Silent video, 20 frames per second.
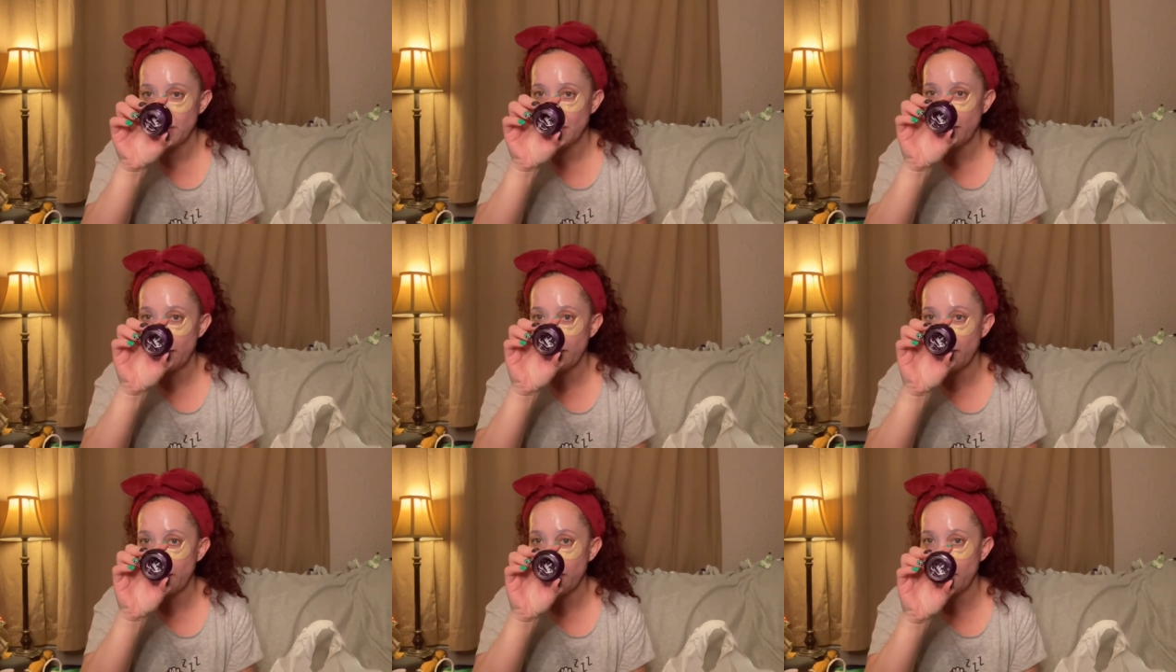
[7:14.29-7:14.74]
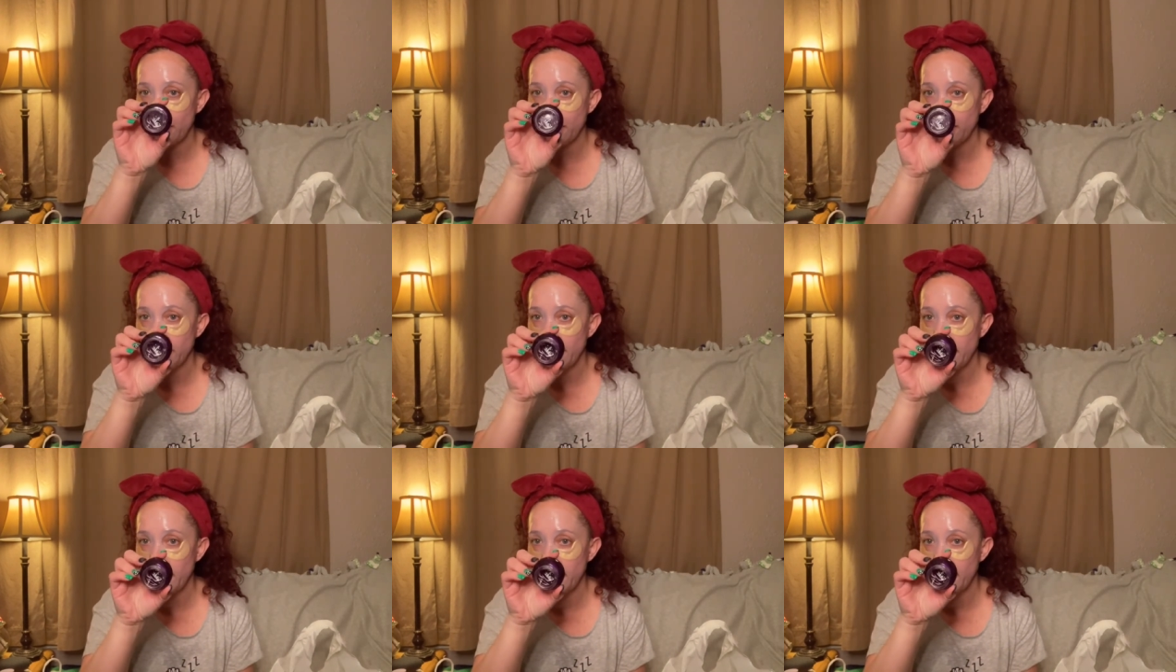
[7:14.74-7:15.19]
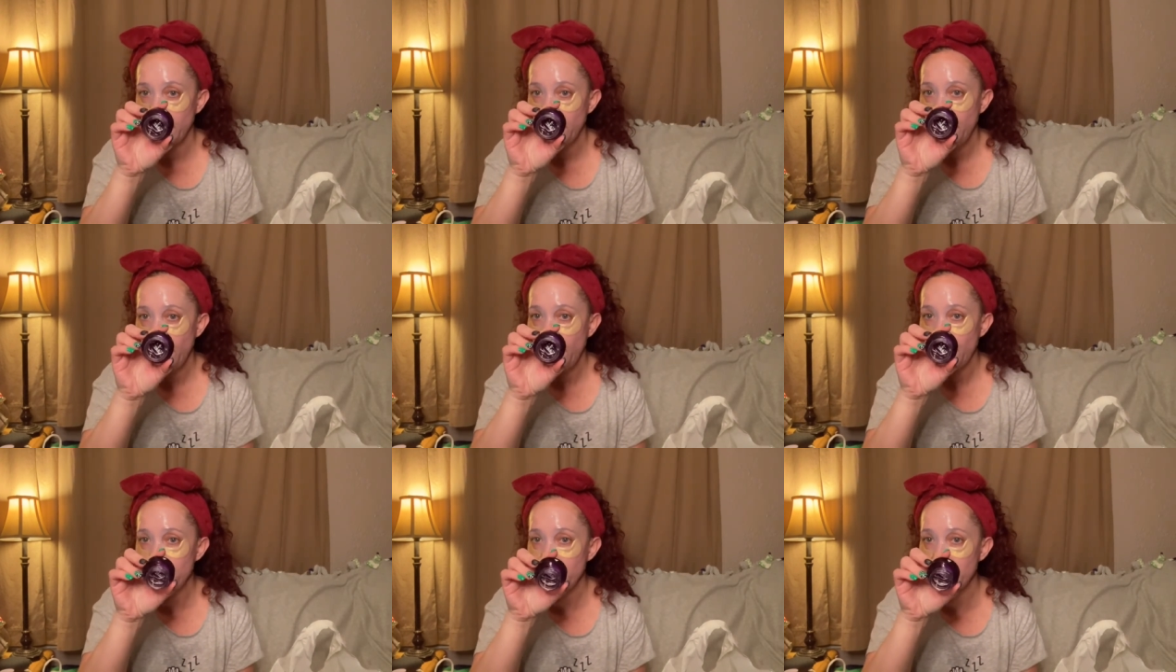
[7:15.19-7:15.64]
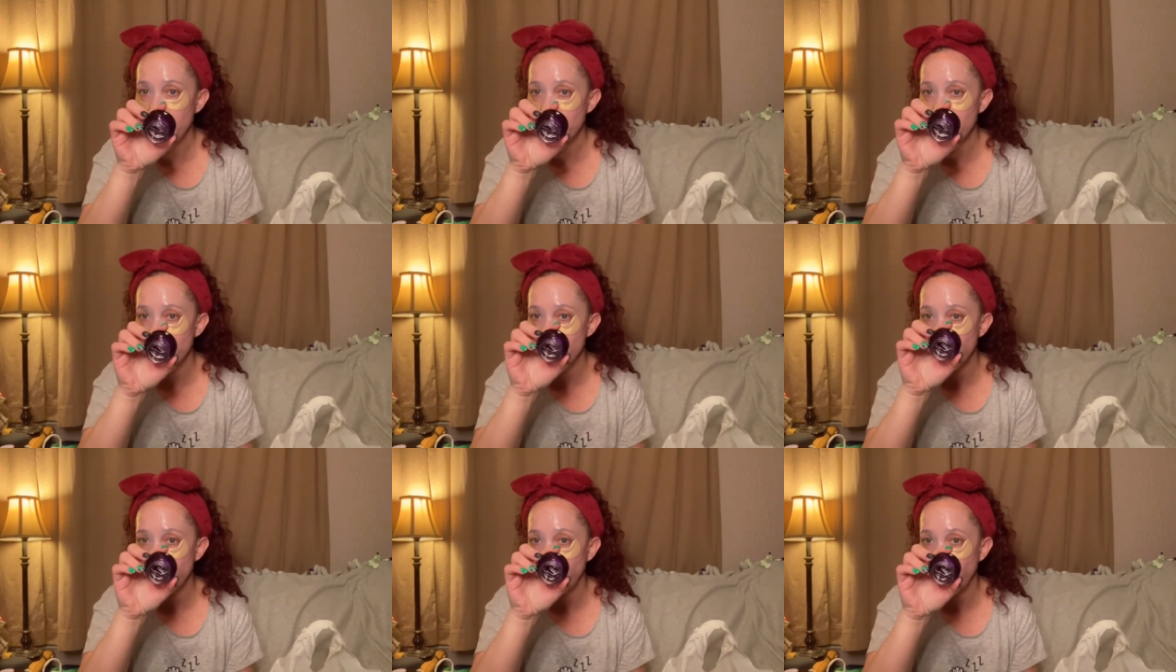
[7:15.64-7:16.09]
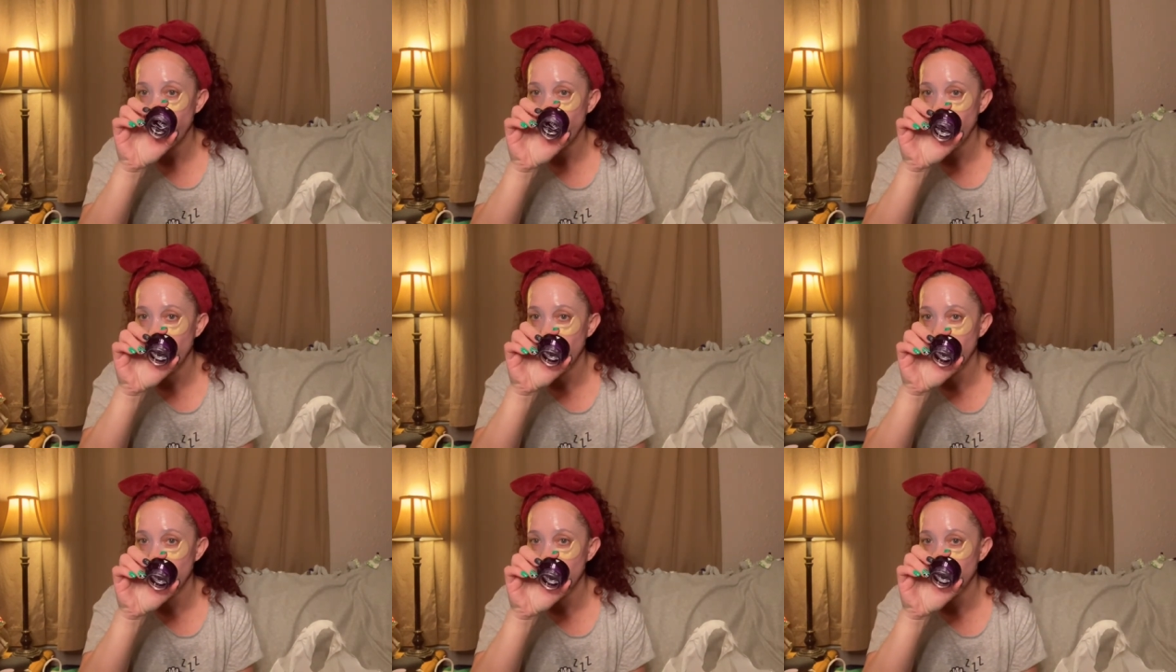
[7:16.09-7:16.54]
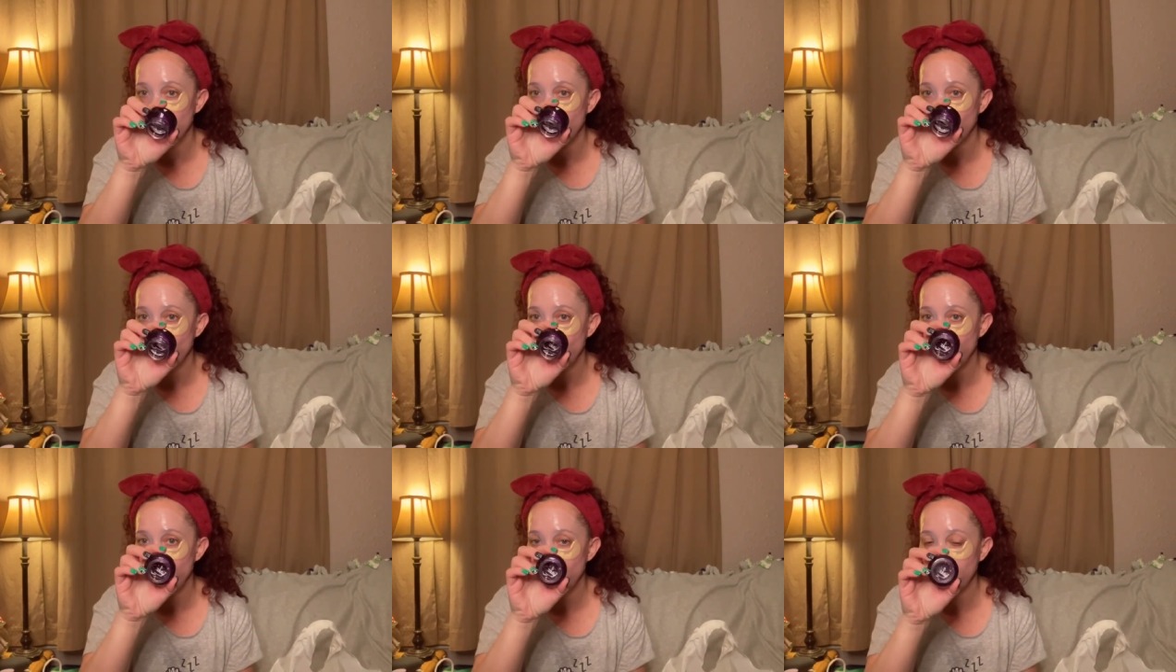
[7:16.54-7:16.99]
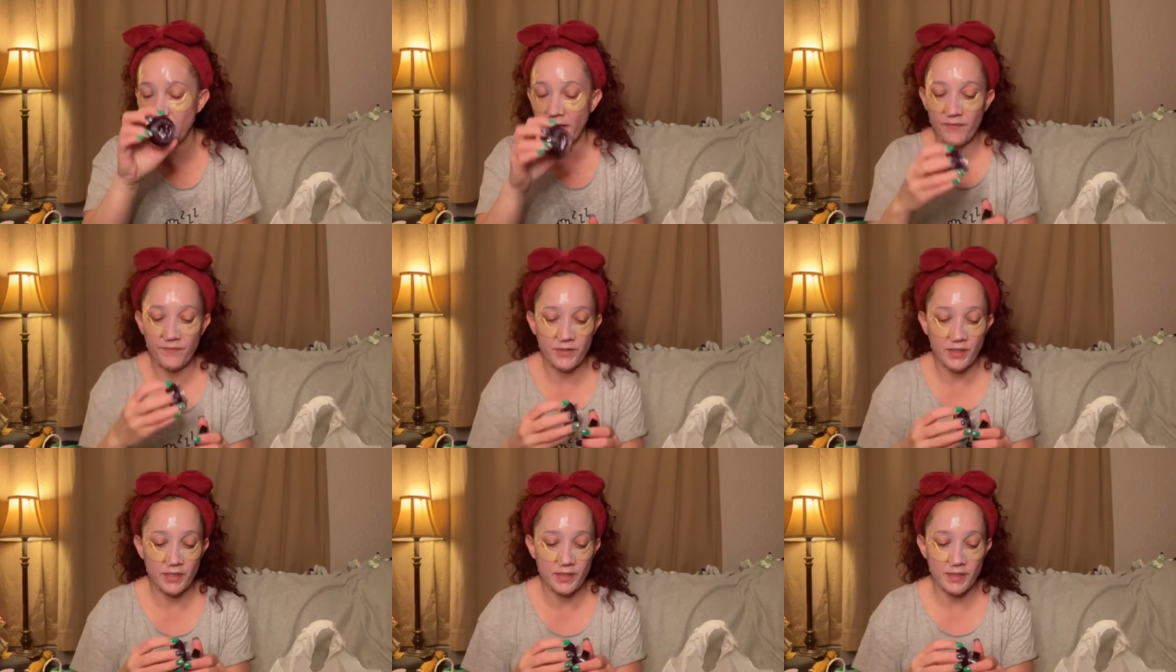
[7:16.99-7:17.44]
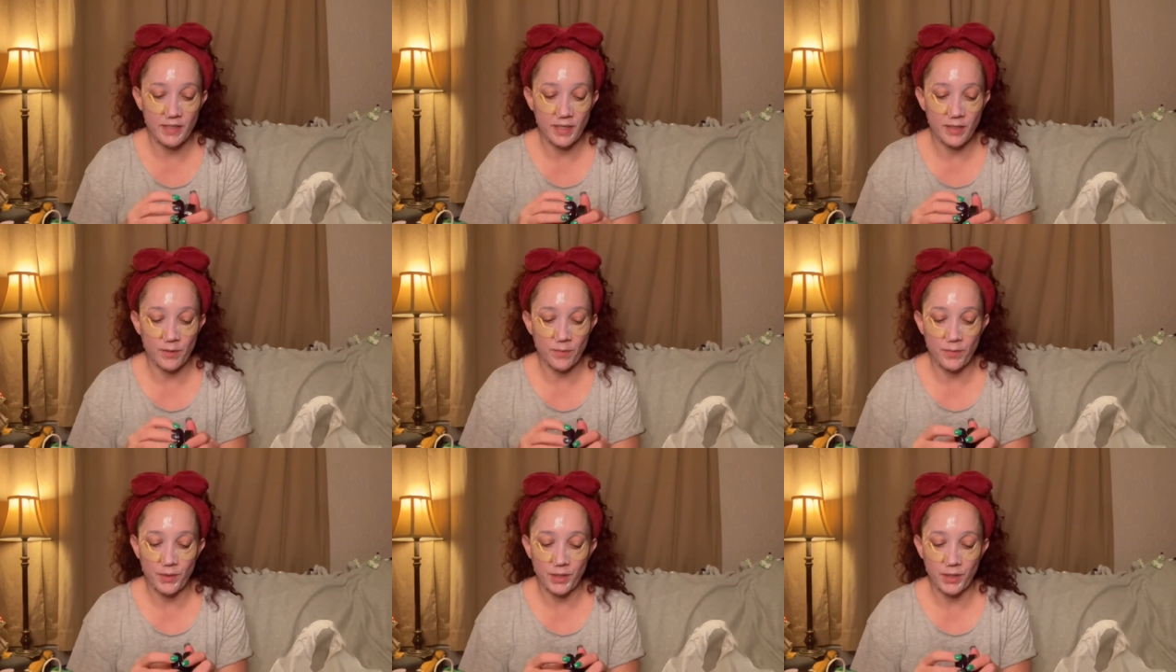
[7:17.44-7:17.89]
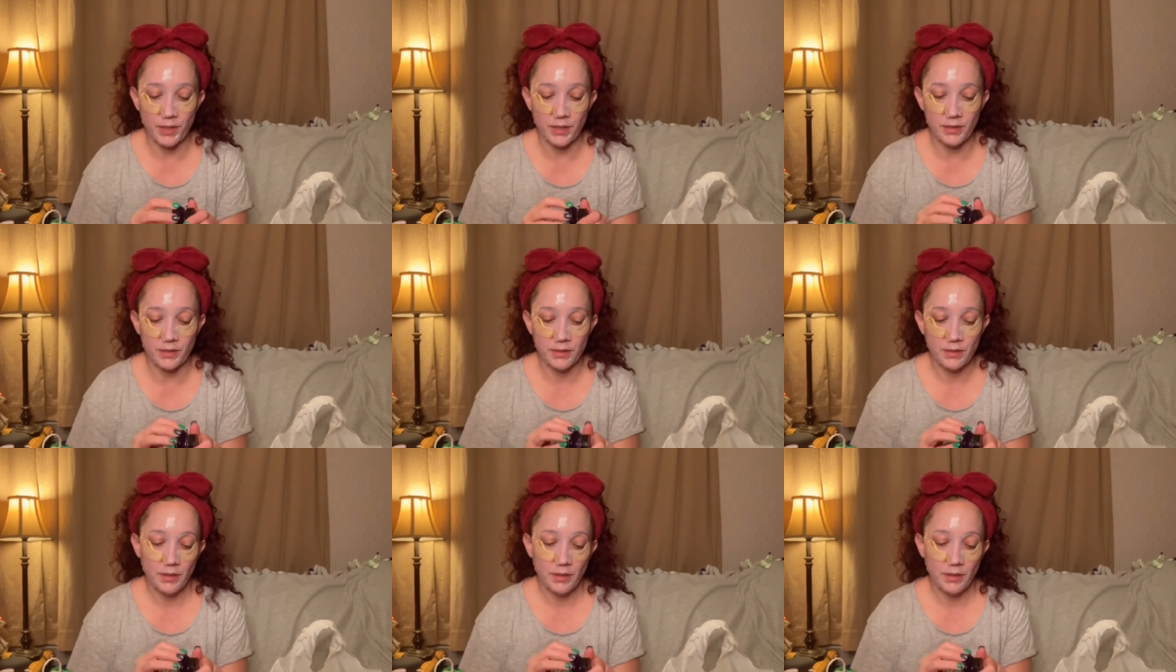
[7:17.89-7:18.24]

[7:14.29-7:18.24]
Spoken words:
I mean, there's like very little bit left in there, but